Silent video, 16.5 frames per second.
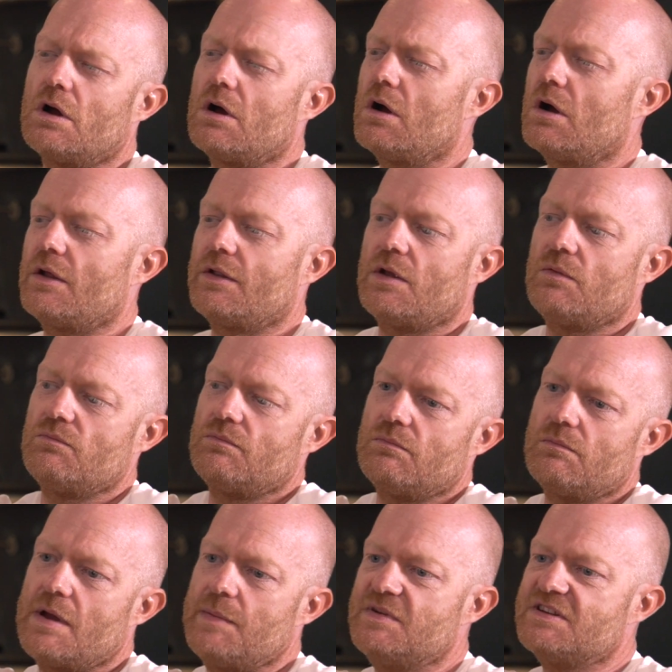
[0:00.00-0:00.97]
I don't
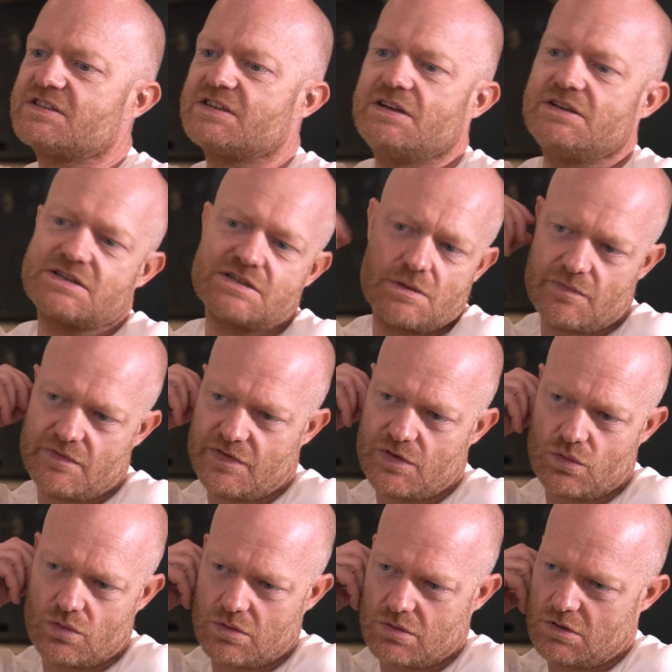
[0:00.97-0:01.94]
maybe see some of
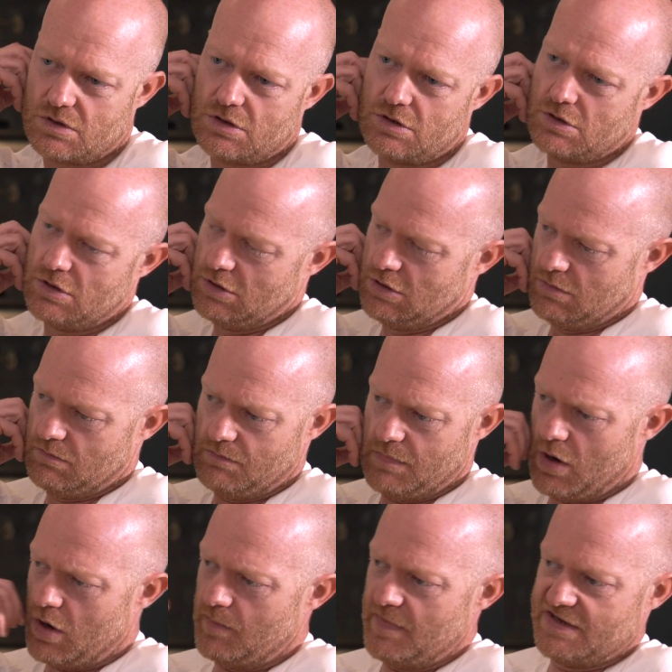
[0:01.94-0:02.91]
it, or.
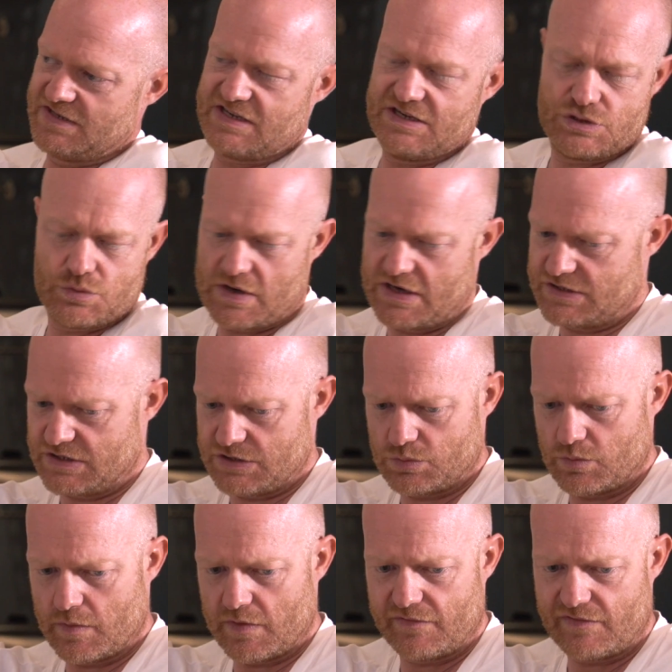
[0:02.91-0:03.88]
But I'll be in
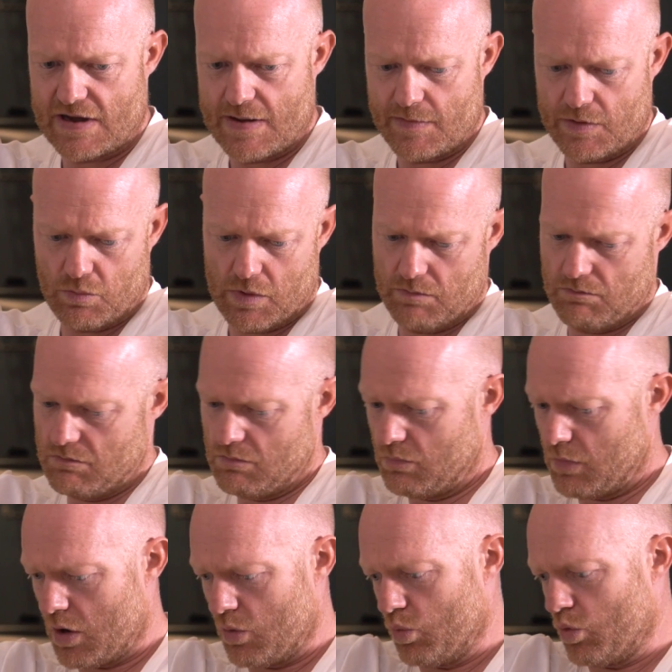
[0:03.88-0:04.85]
situations where my family
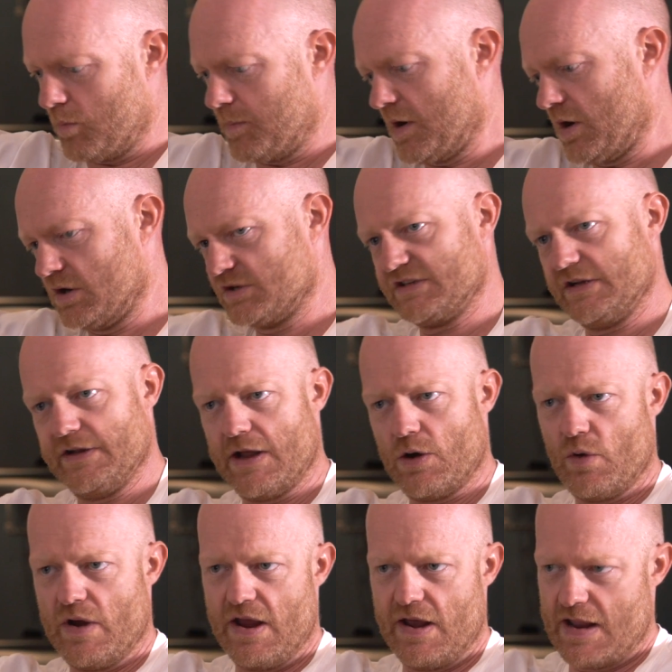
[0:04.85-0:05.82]
I'll walk past and
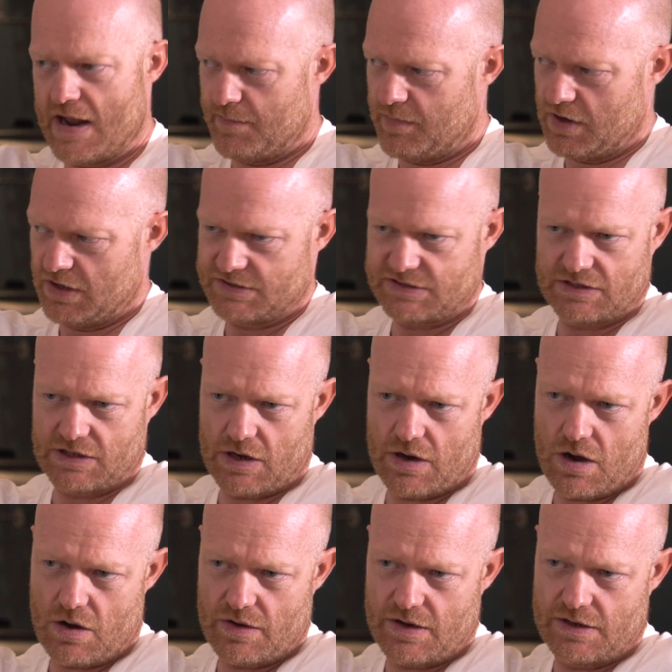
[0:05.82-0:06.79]
they'll hear that person go,
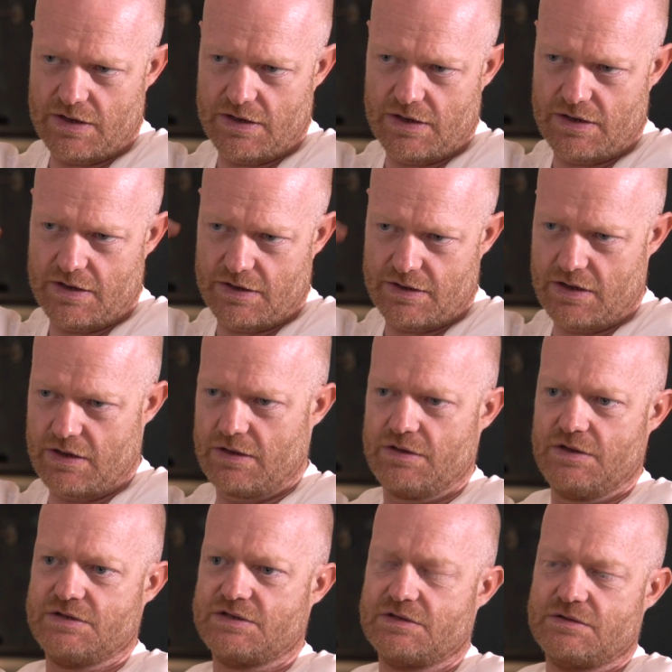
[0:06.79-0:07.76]
oh, da, da, da, da,
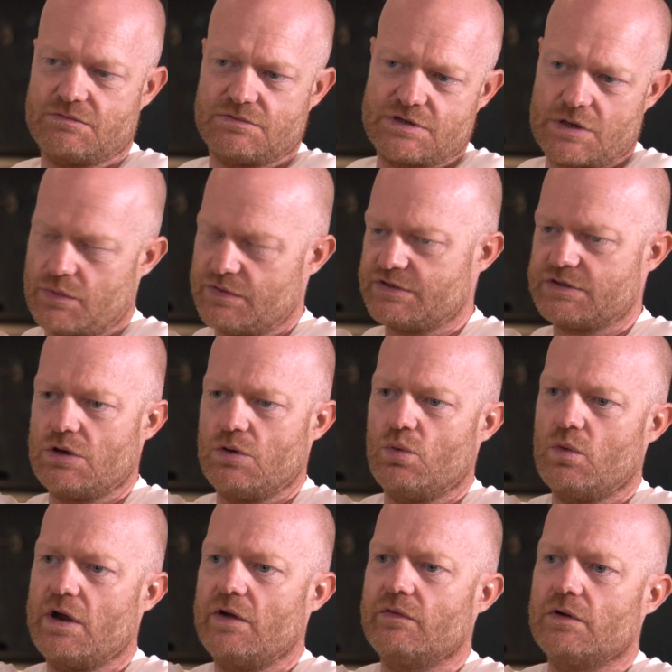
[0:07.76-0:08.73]
it's so-and-so or
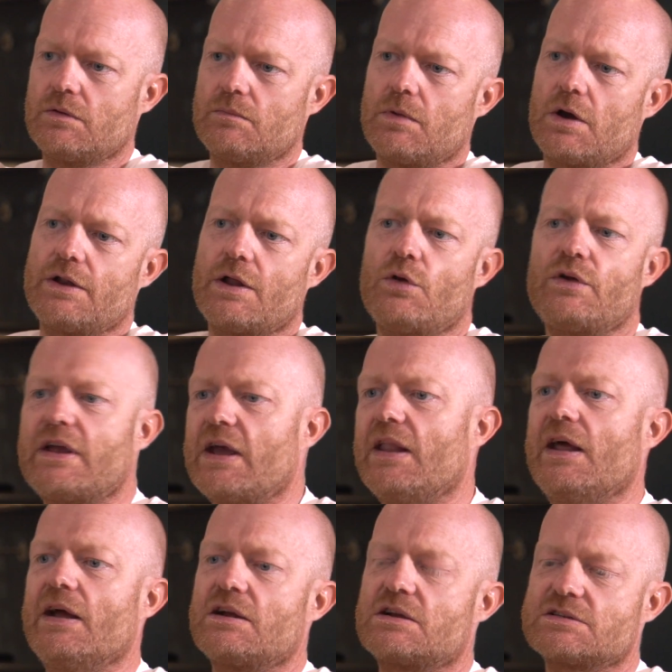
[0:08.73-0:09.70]
whatever. But I don't
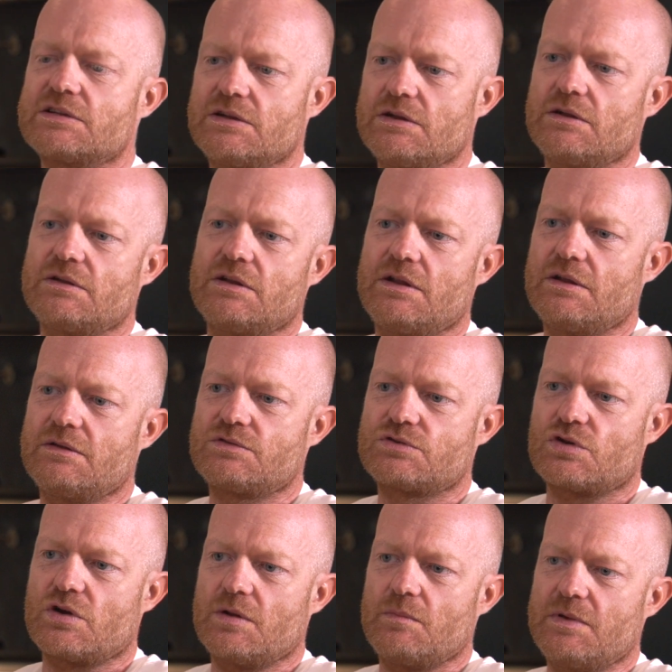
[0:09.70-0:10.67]
get that because then they're
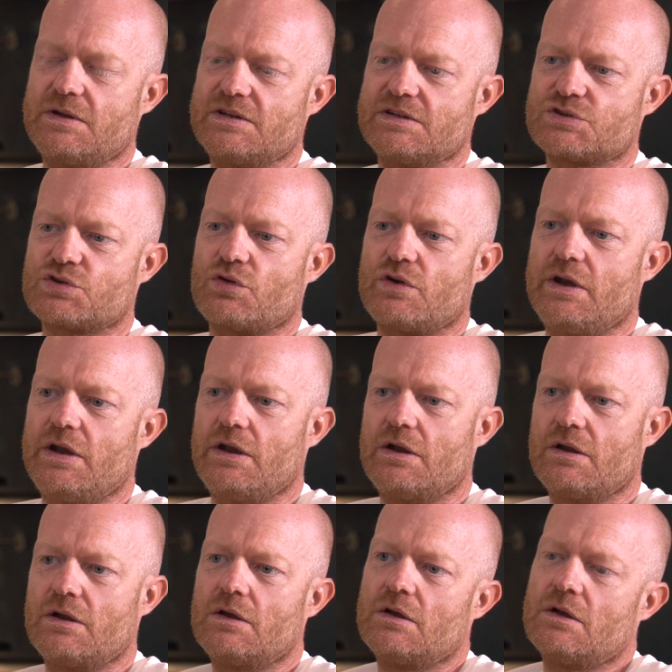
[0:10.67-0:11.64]
trying to be discreet.
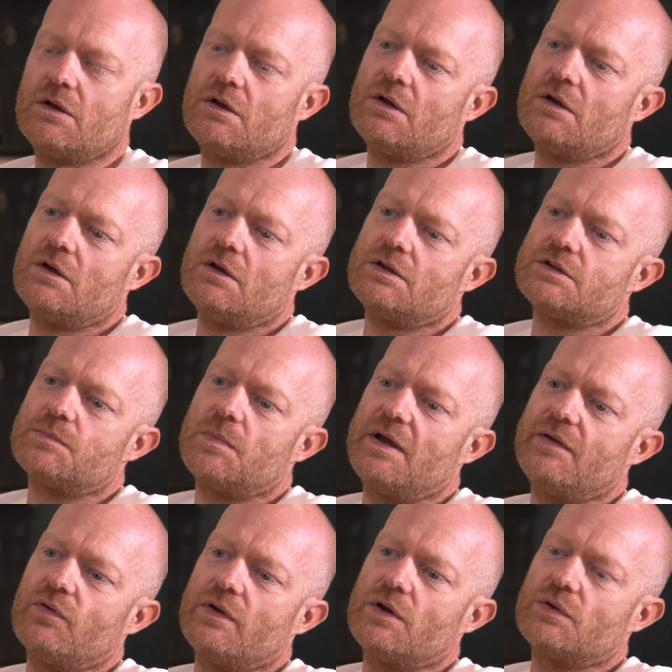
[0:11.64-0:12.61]
Yeah.
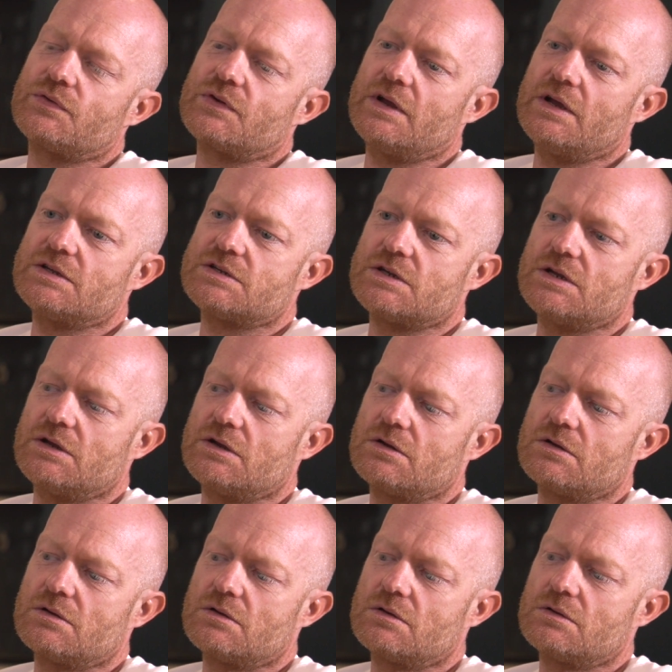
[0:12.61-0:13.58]
But everyone else gets it.
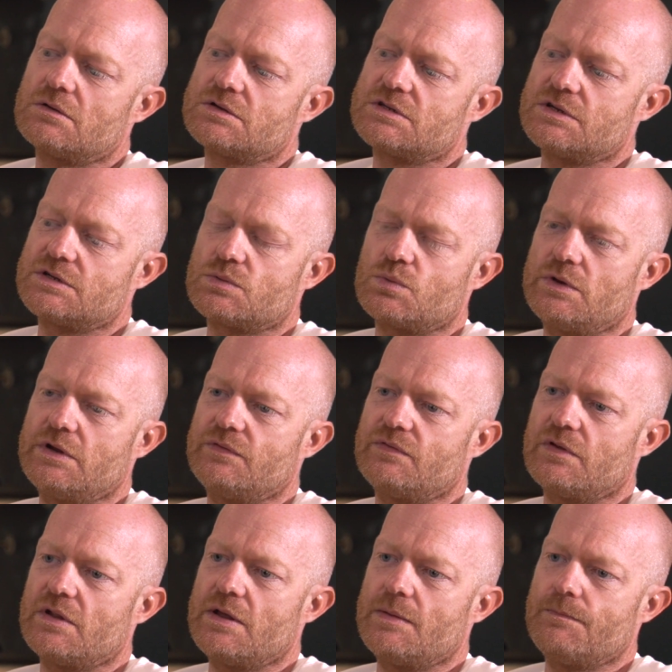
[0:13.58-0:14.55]
So it's weird
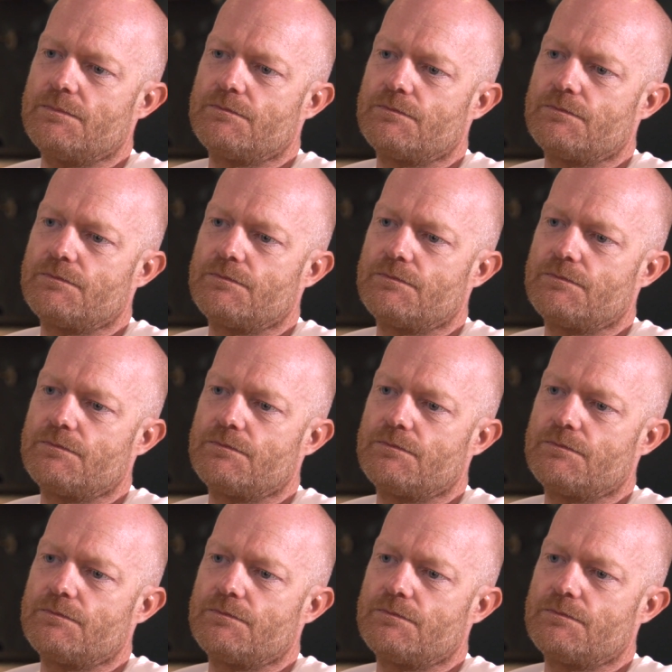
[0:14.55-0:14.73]
for them.